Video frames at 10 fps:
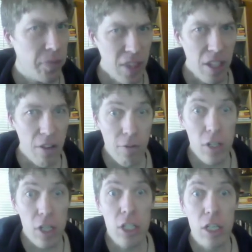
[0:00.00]
For
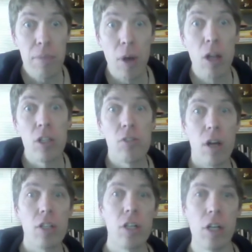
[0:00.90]
such a small
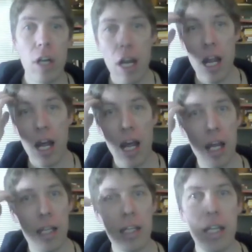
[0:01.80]
structure,
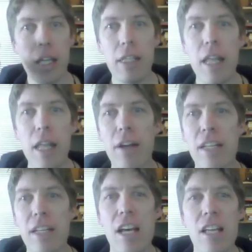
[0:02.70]
the larynx
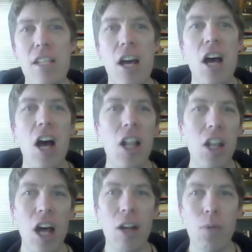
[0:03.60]
does a
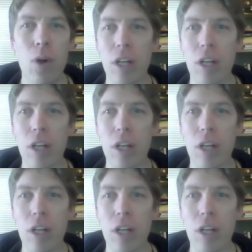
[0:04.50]
lot of work.